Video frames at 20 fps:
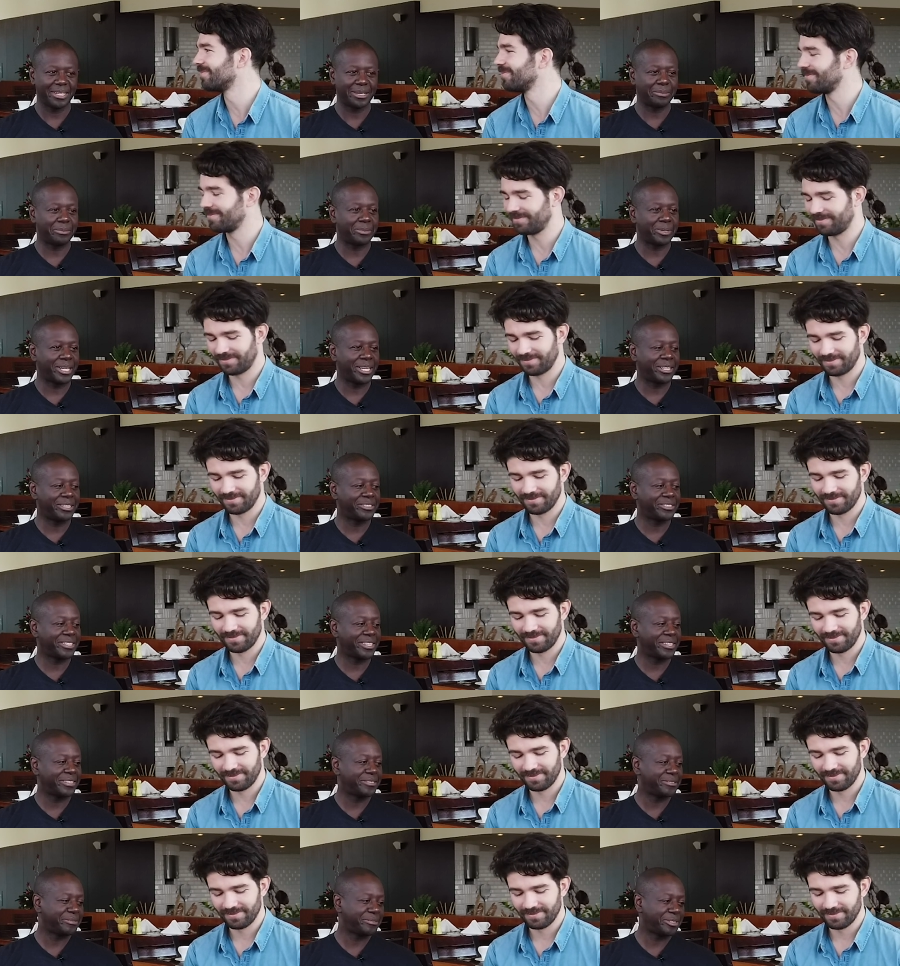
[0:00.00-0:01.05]
Speaker 1: I'm Al
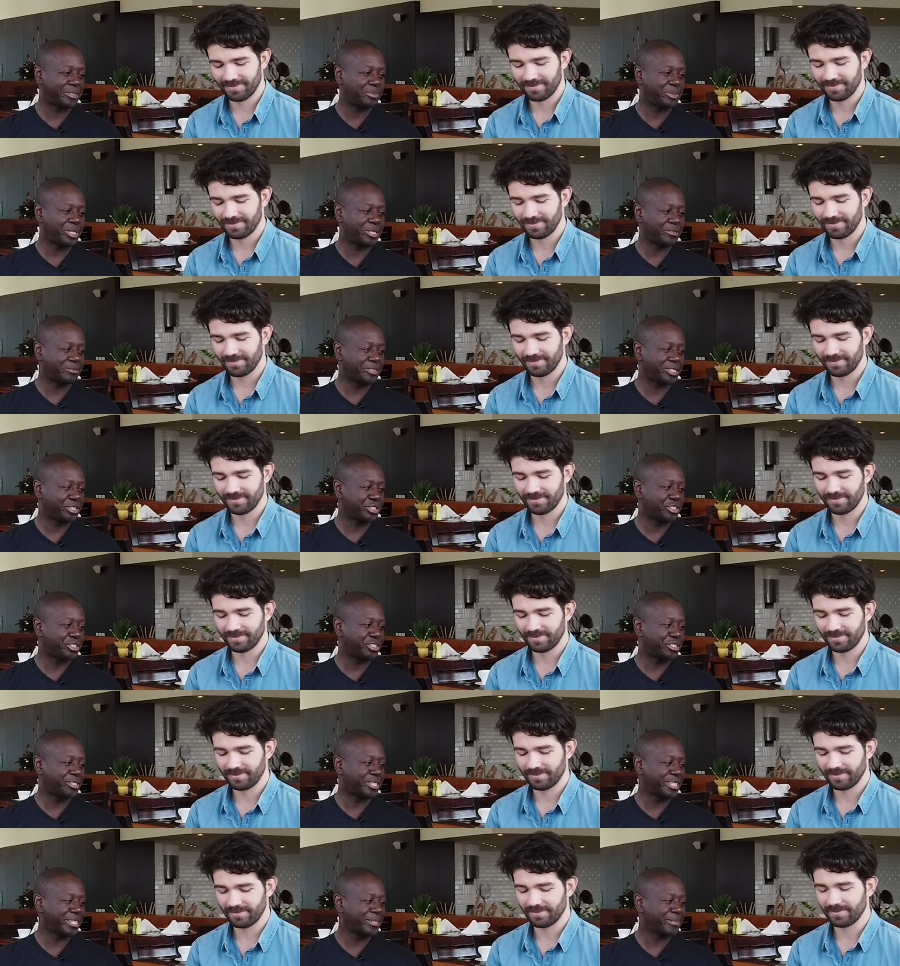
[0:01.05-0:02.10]
Sene, V P of
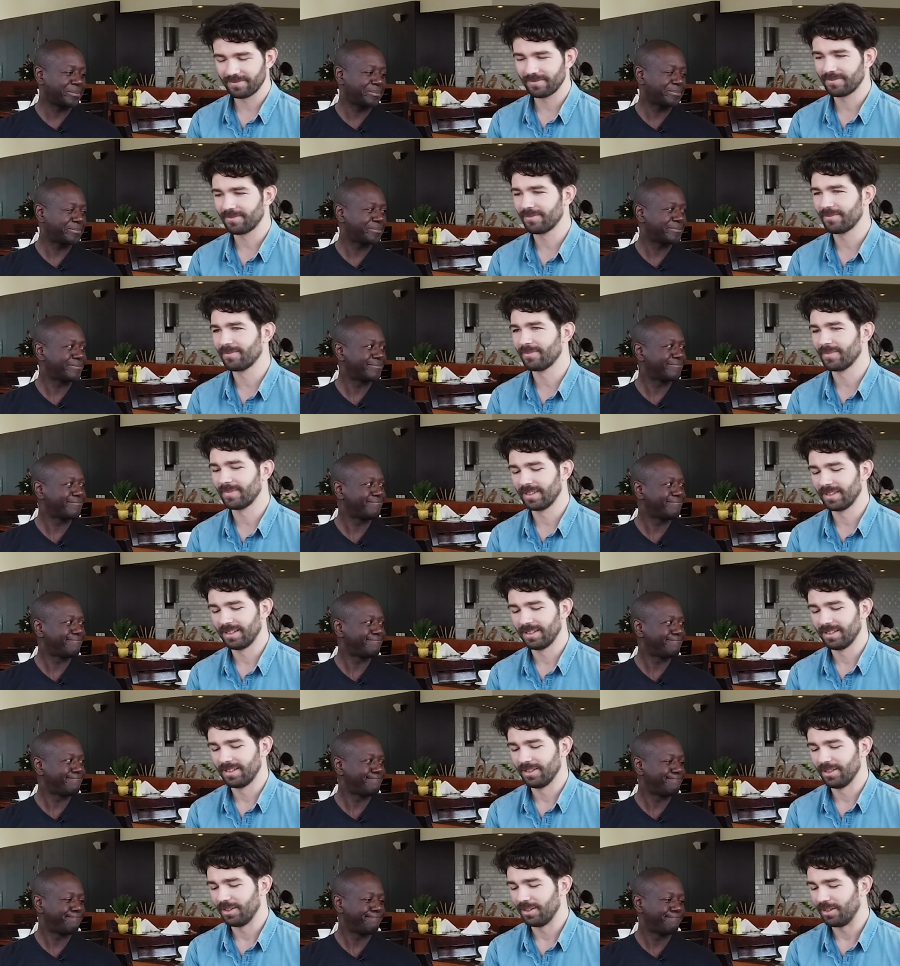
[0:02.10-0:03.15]
Engineering.
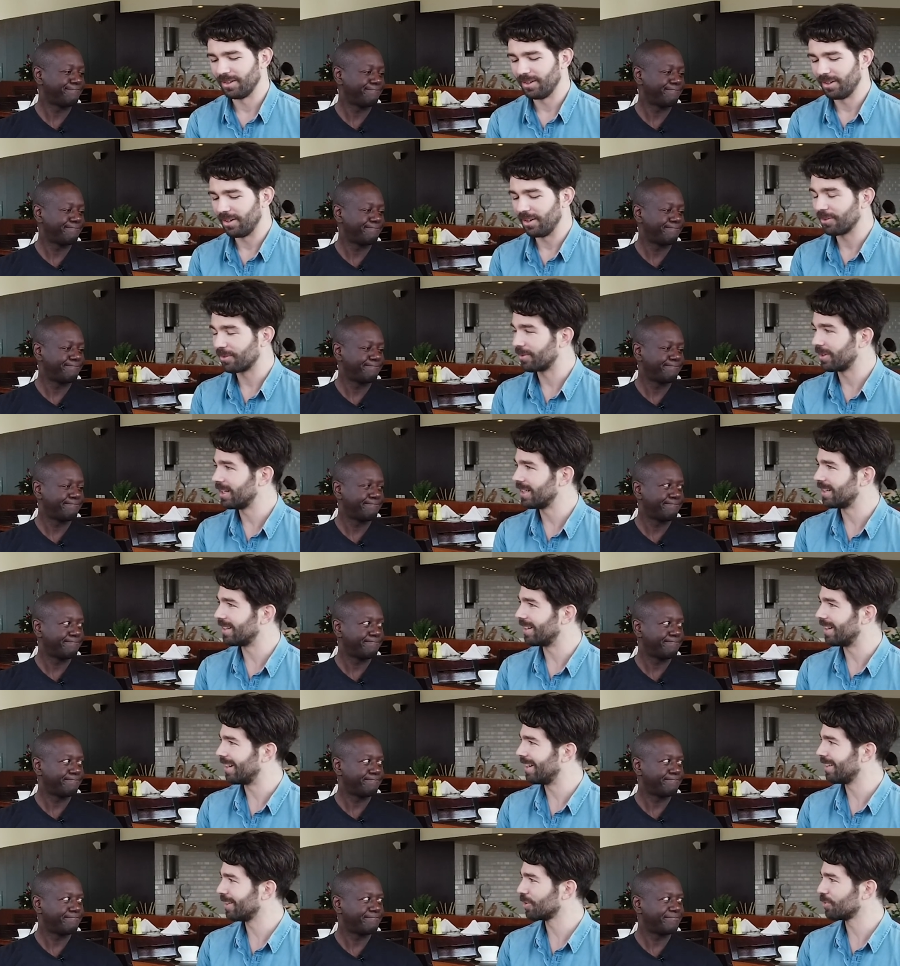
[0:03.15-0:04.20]
Speaker 2: All right,
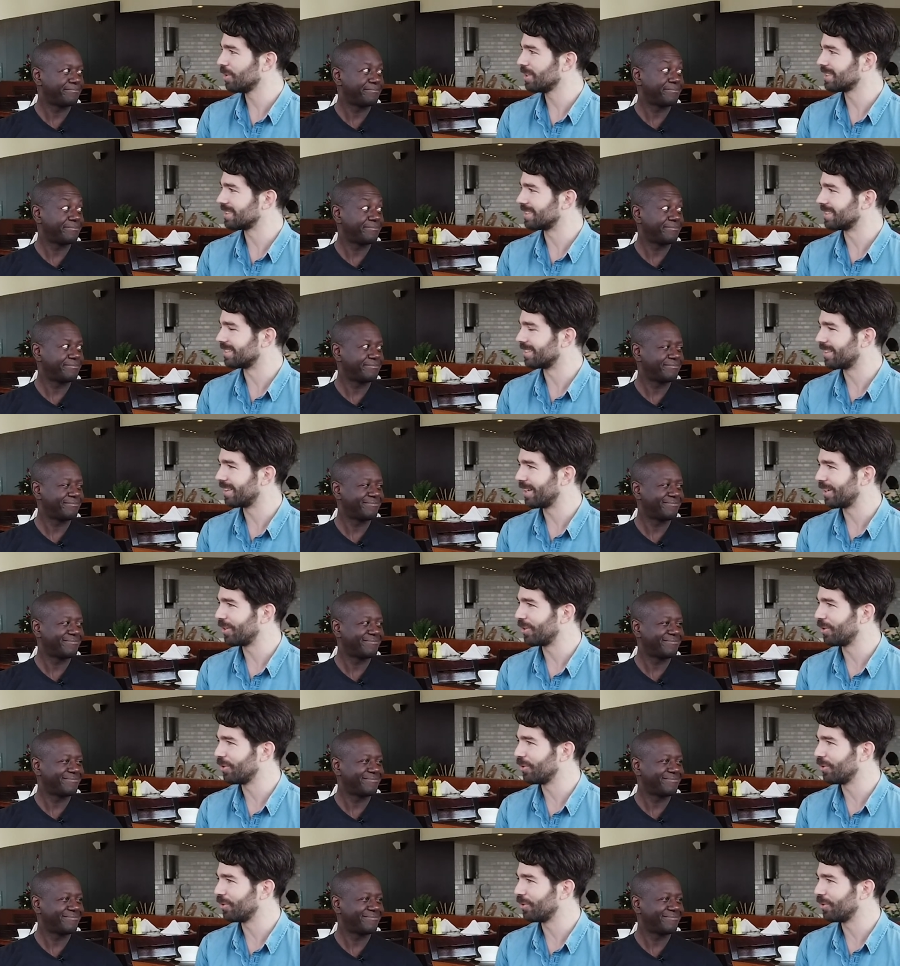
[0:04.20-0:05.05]
Al and Kwasi, thank